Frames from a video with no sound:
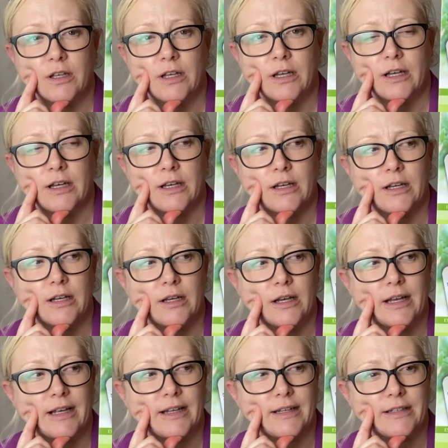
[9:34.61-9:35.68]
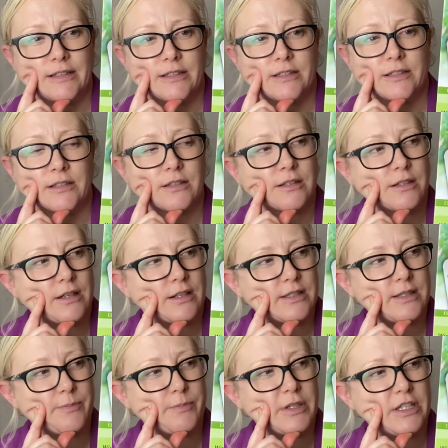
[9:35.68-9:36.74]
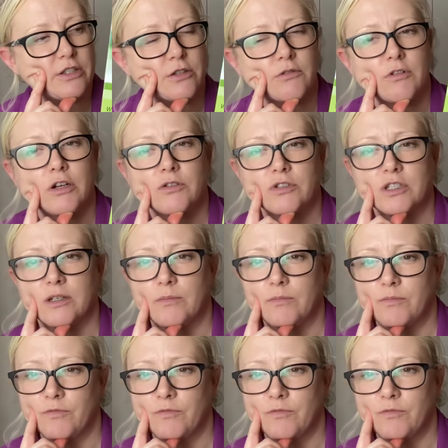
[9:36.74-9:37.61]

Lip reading: and I did mean to grow some